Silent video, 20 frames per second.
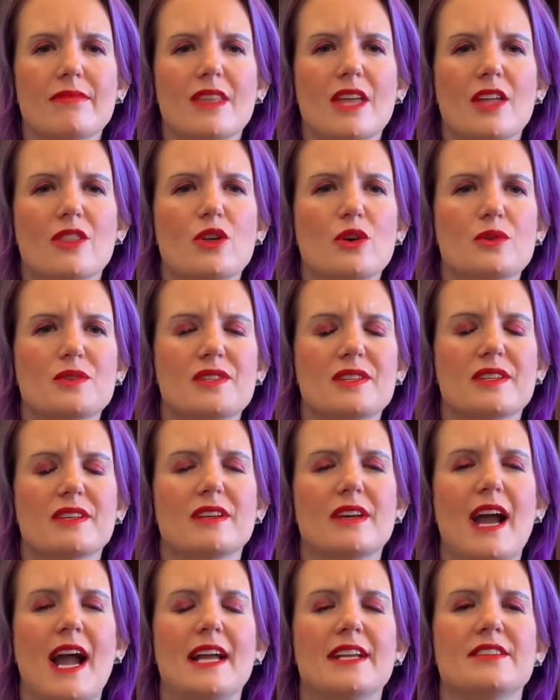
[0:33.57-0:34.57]
those
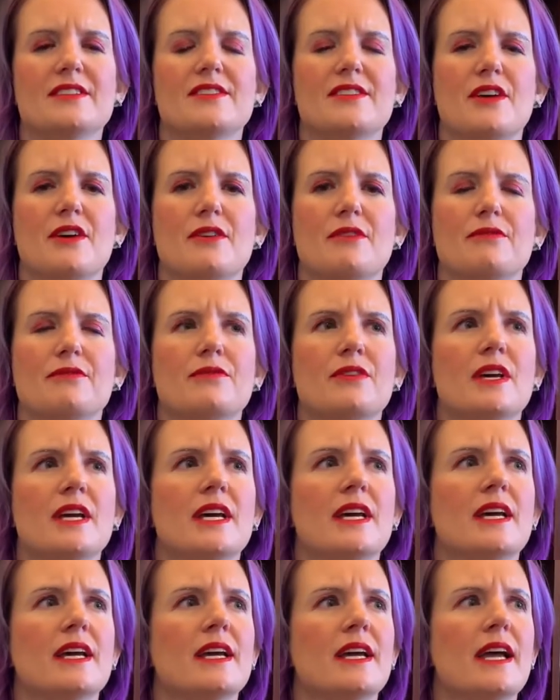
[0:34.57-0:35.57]
kinds of
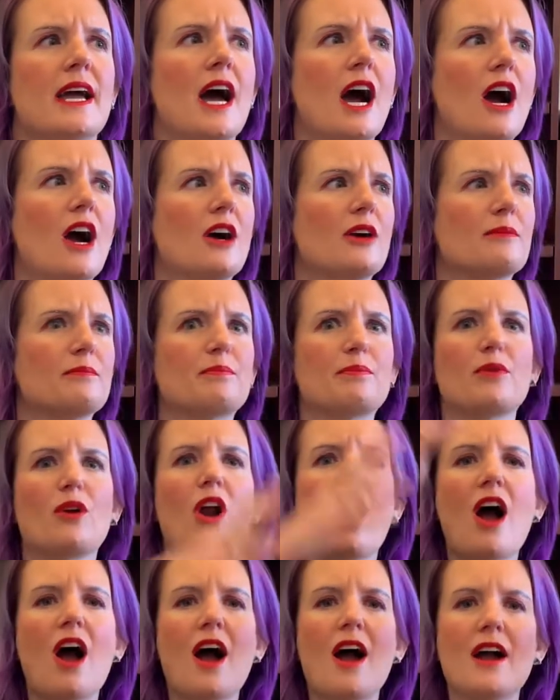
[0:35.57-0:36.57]

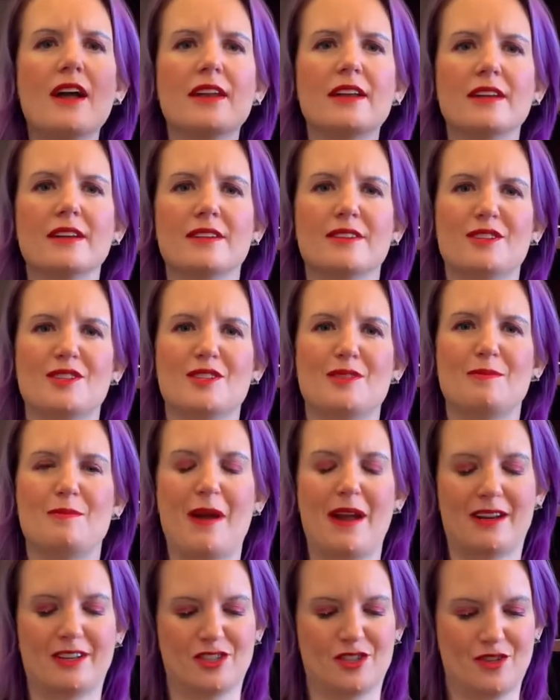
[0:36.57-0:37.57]
broad
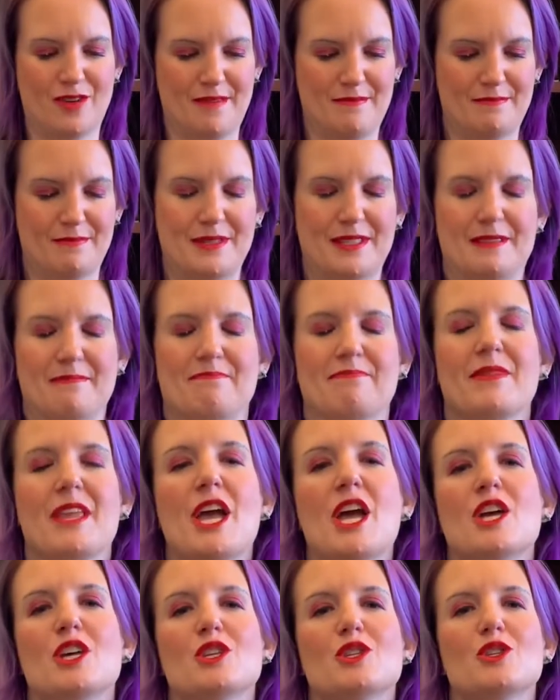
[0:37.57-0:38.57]
spectrums.
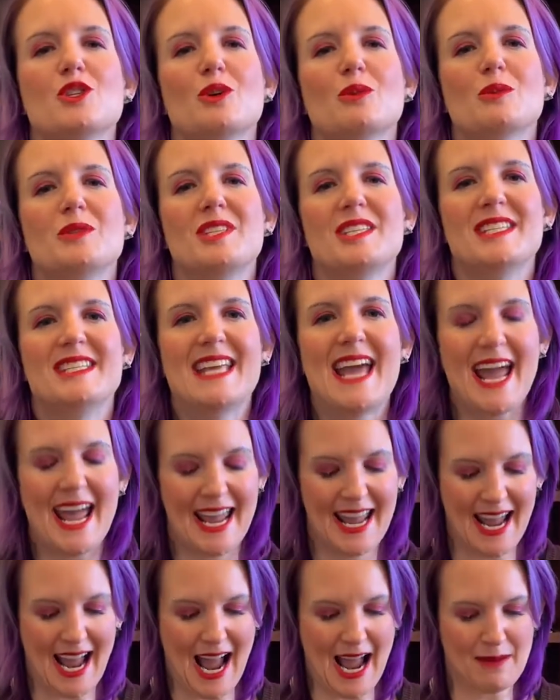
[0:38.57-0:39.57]
So today
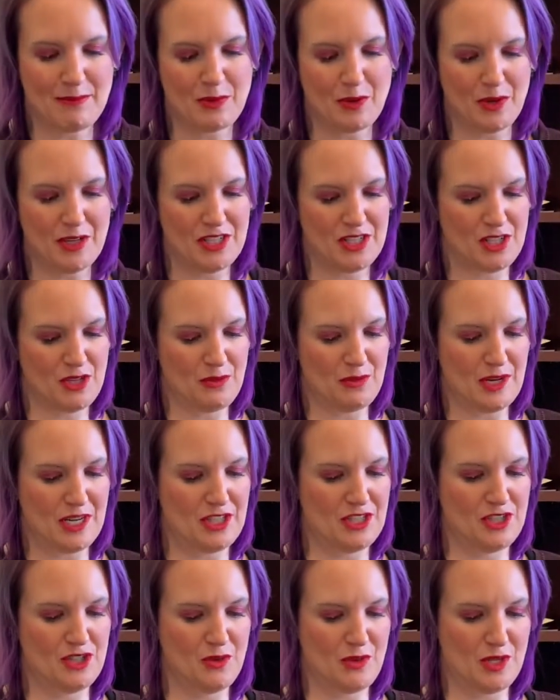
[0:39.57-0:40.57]
I'm going to read
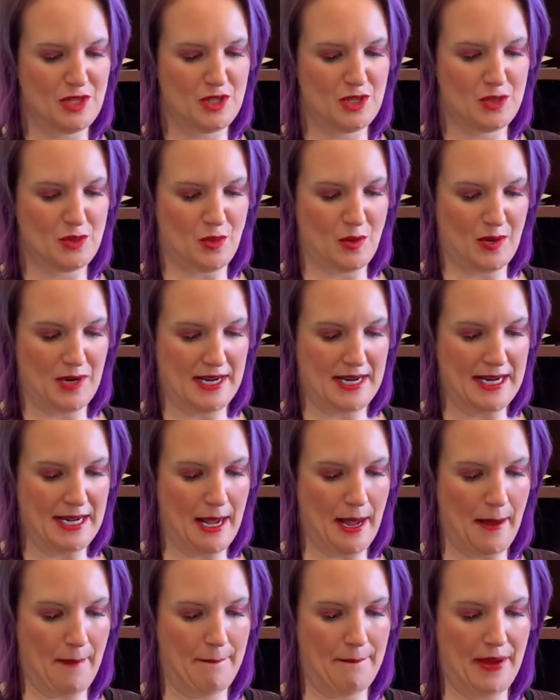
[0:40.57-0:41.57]
you a story
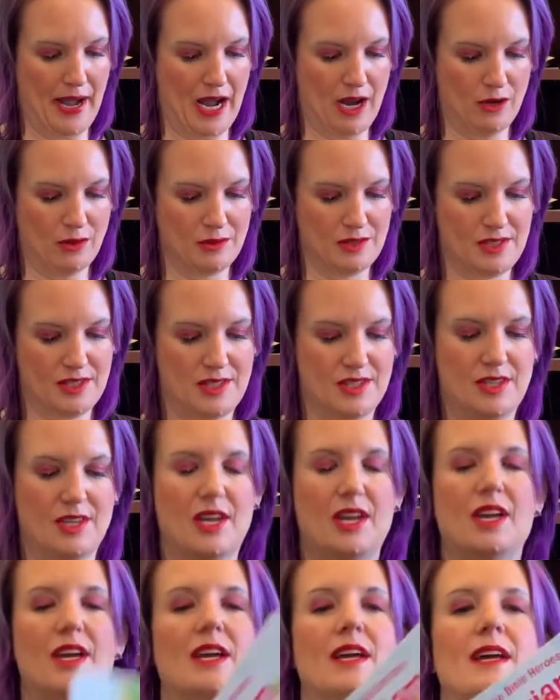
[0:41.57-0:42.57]
about
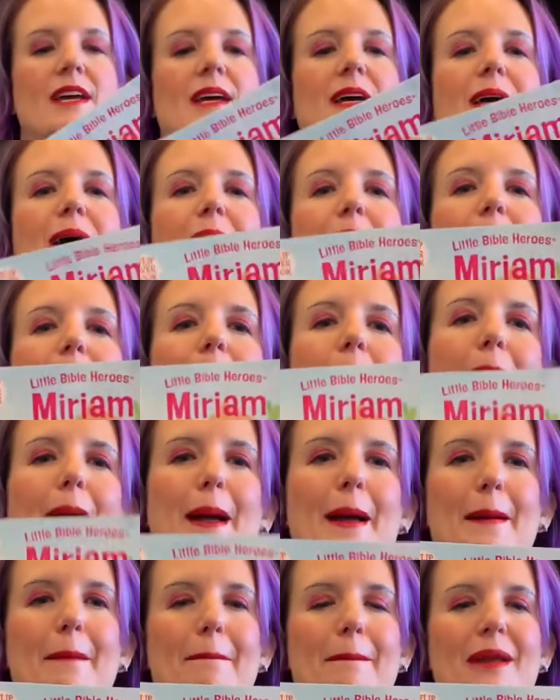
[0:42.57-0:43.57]

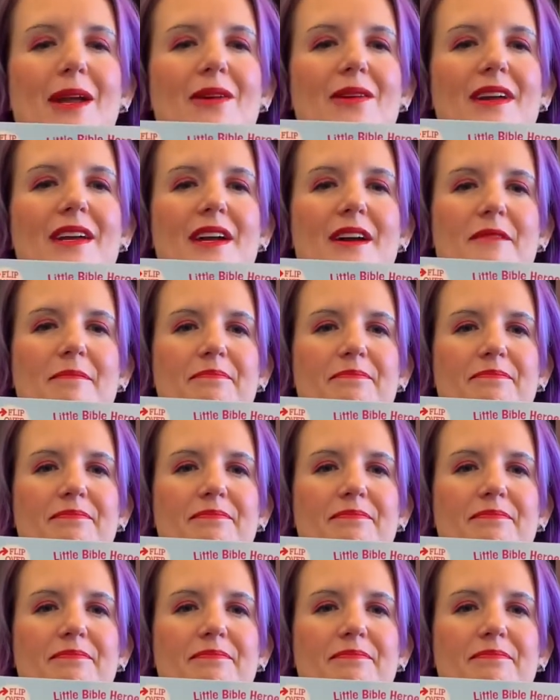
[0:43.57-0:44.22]
Miriam.